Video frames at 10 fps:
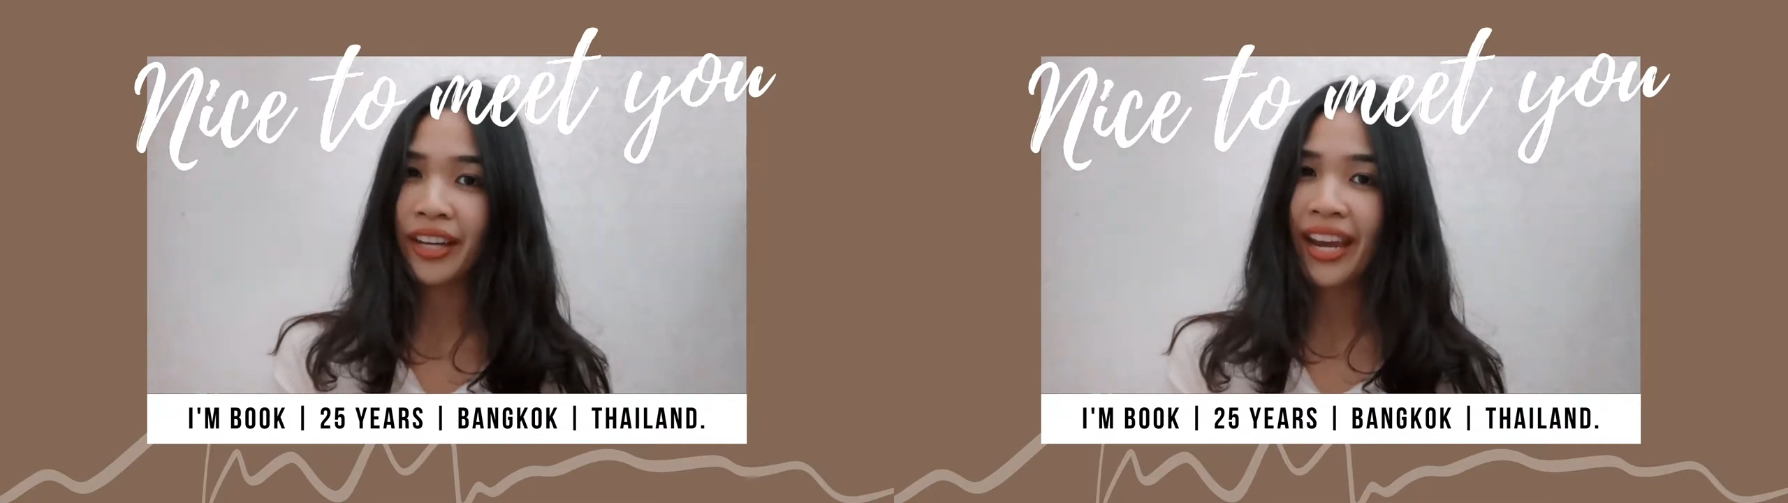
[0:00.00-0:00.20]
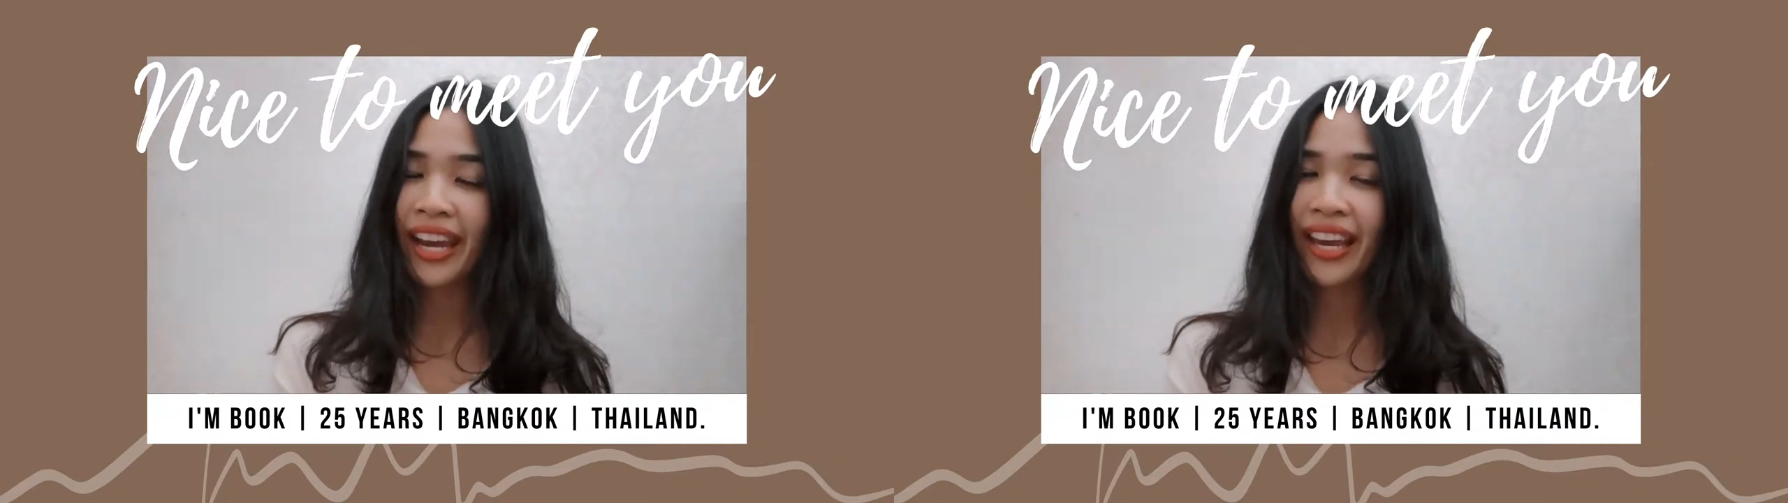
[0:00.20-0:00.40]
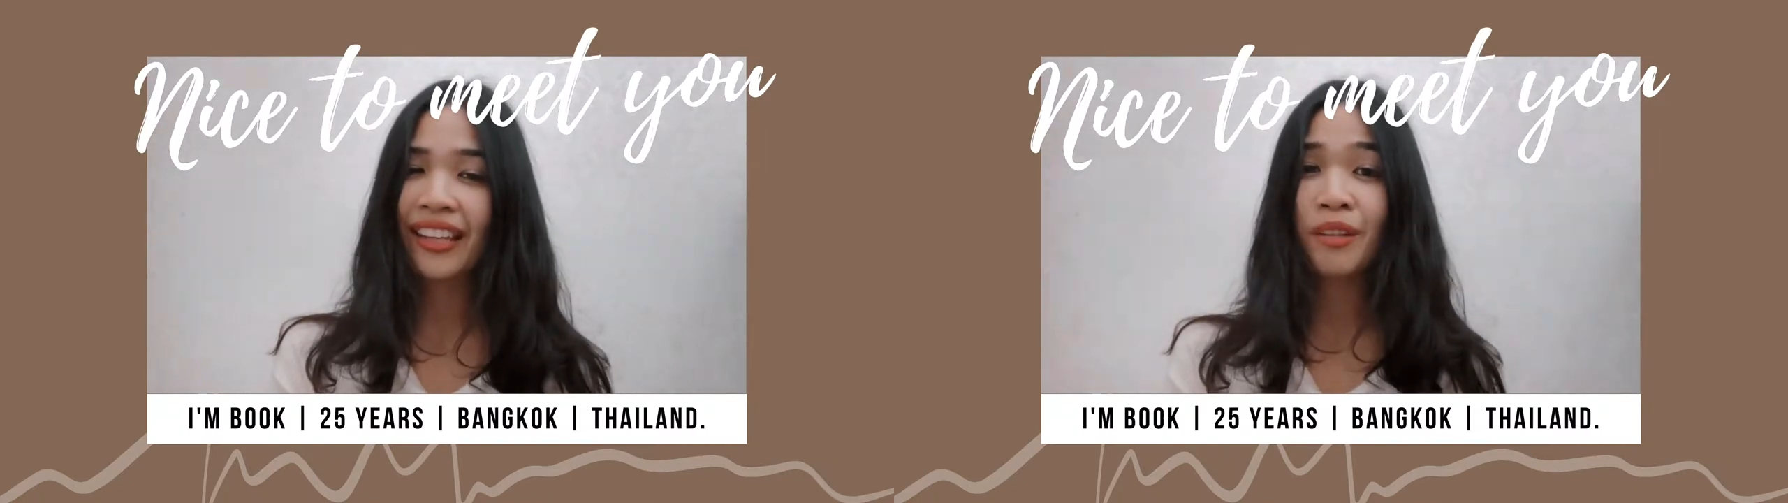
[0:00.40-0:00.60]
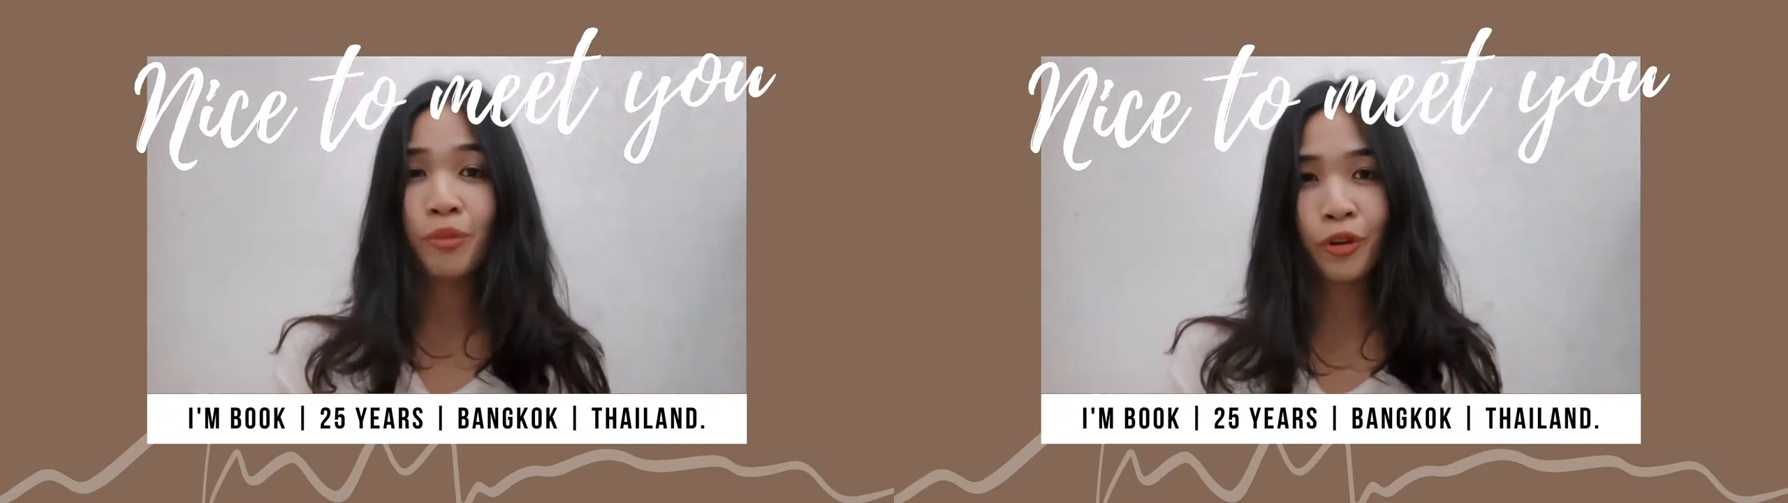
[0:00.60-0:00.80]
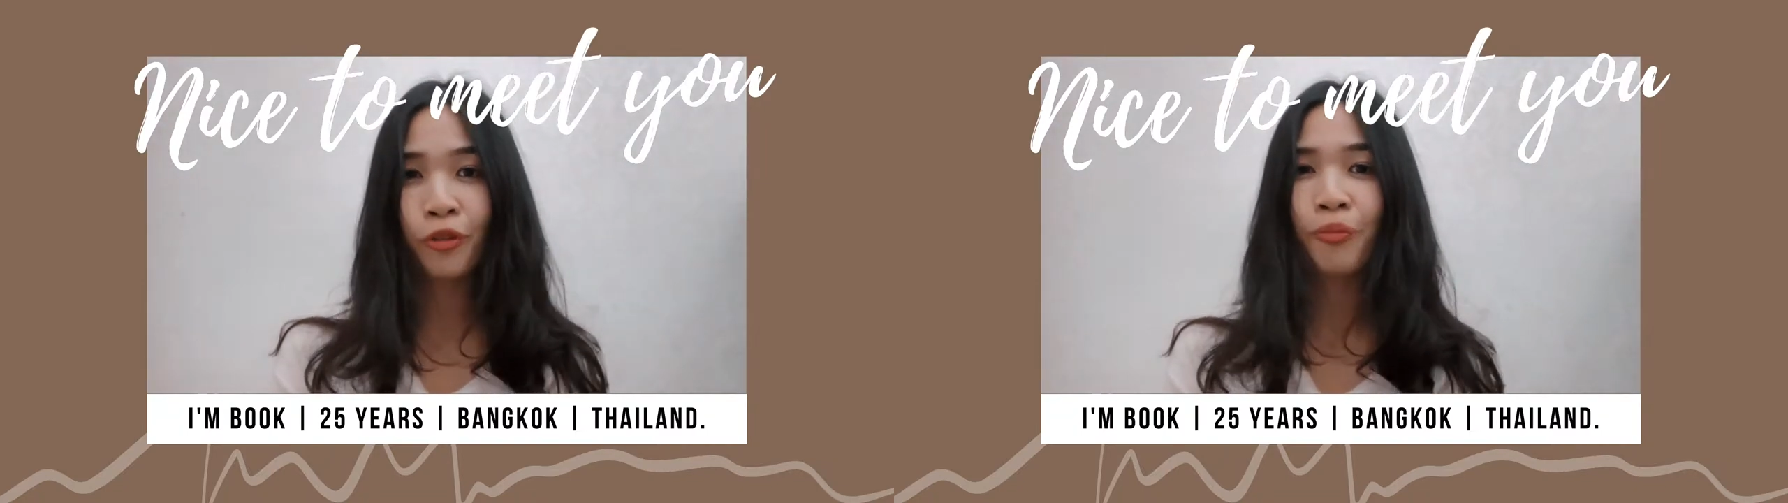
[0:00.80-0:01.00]
and
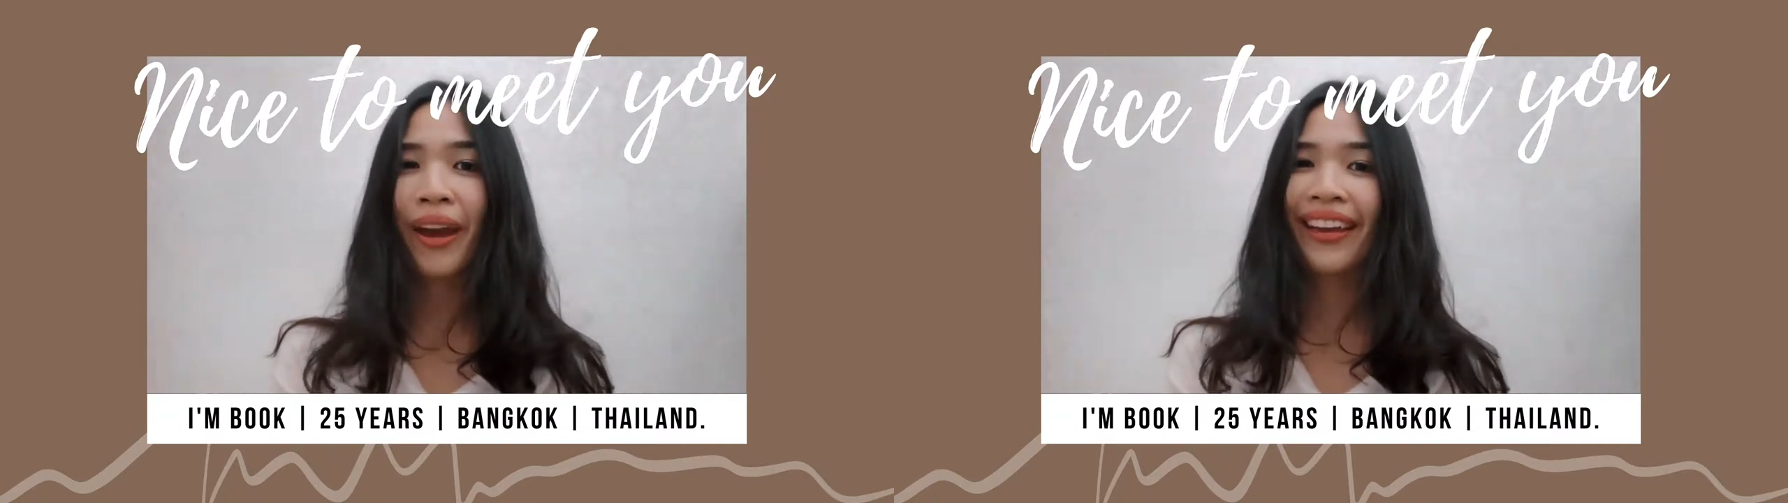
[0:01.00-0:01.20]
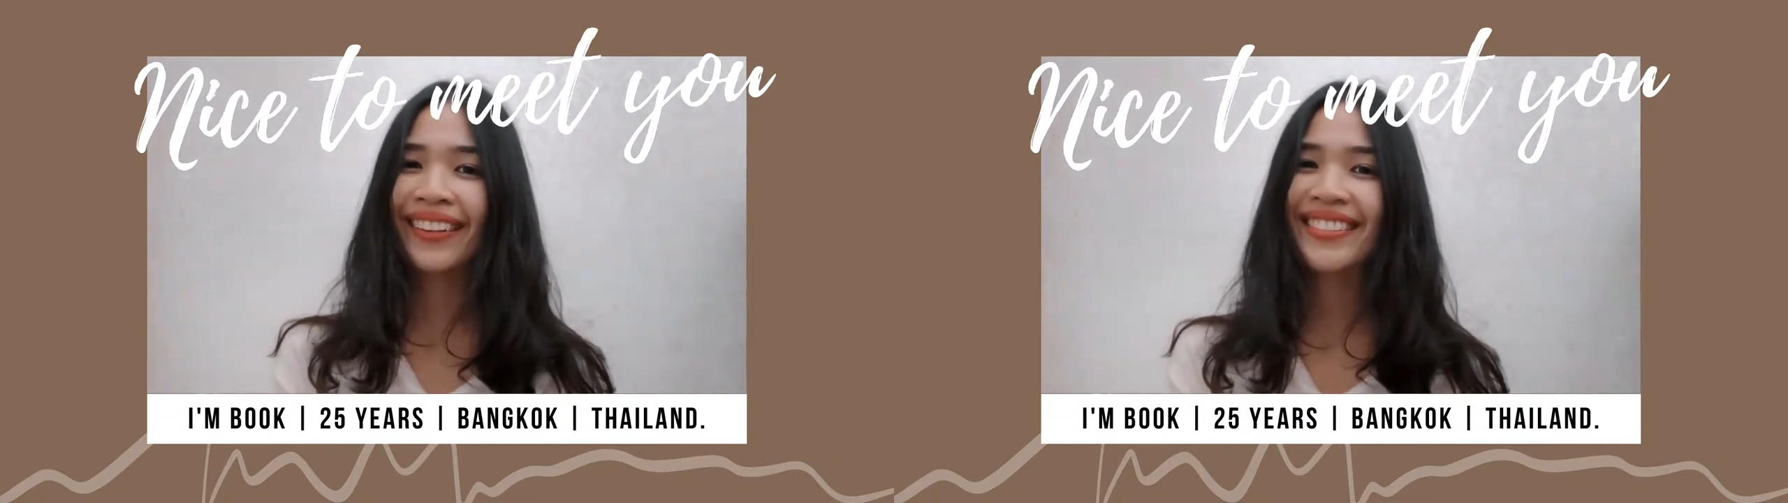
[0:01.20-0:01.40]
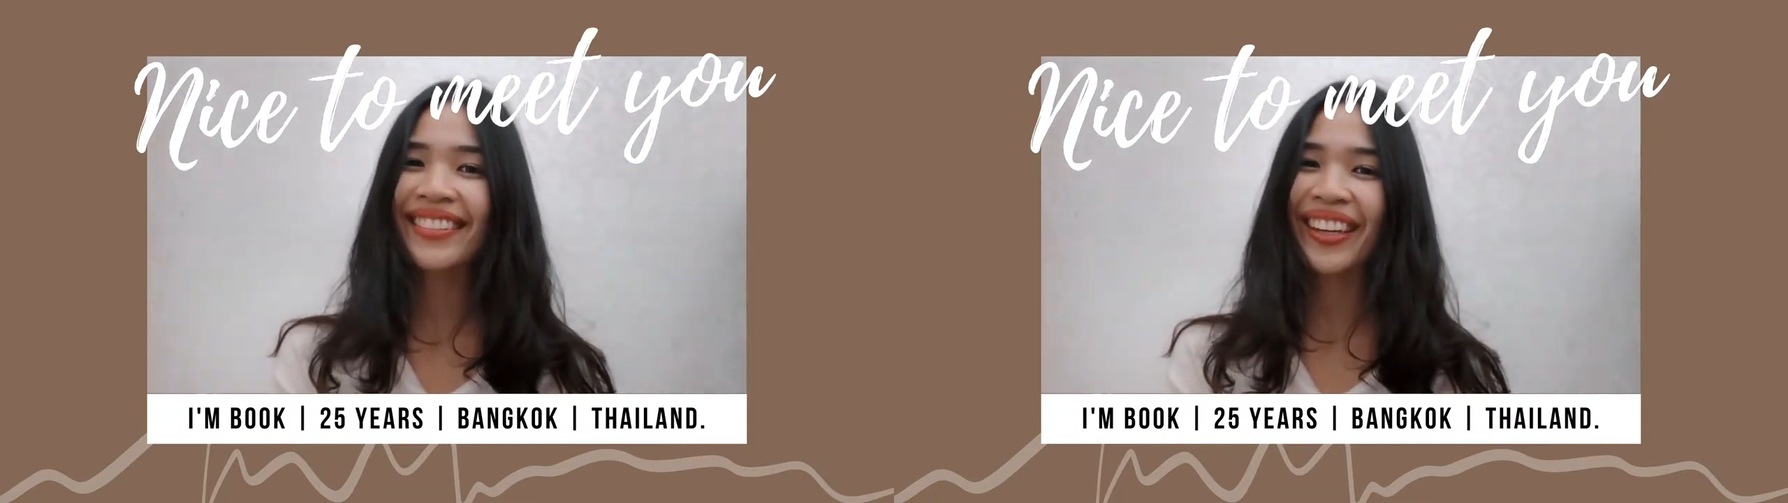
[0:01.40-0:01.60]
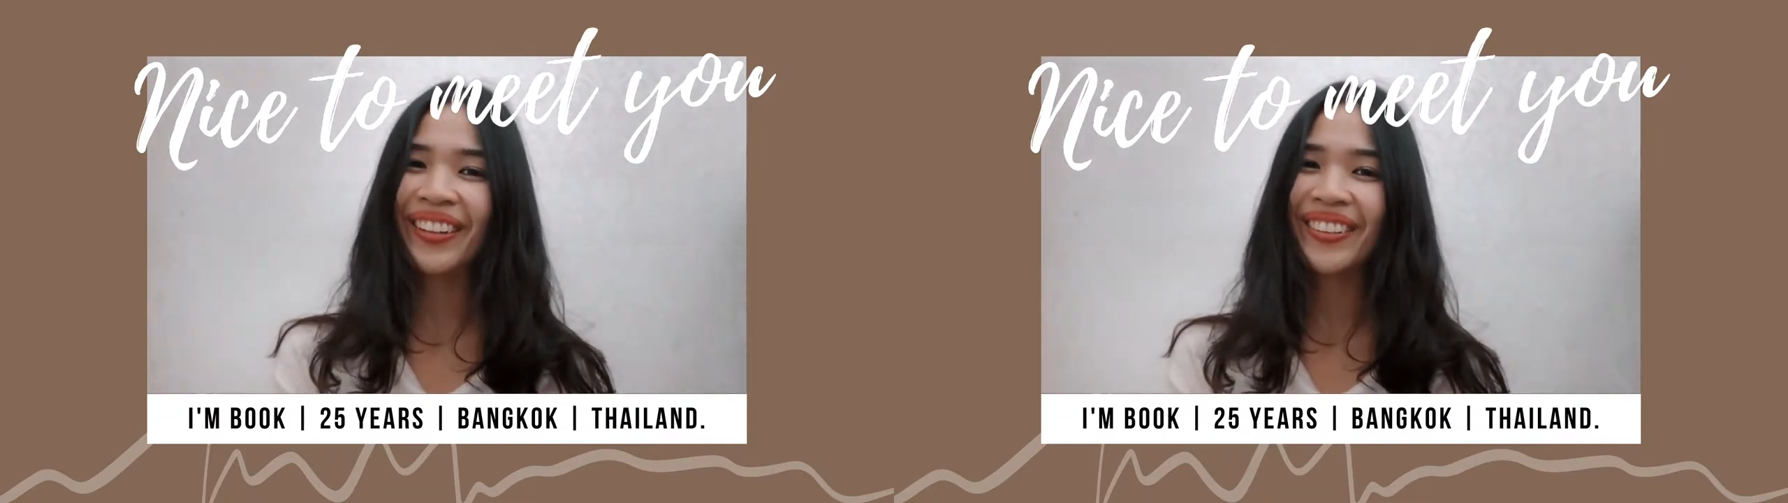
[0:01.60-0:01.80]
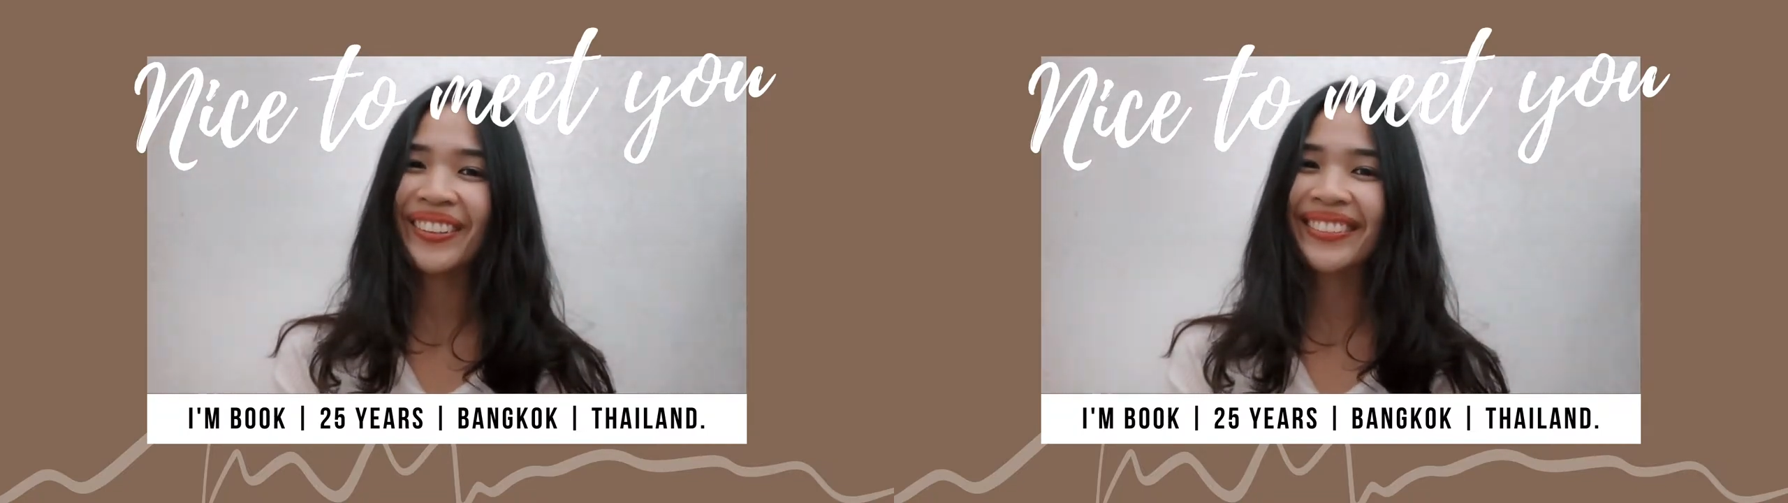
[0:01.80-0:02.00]
improve my English skill.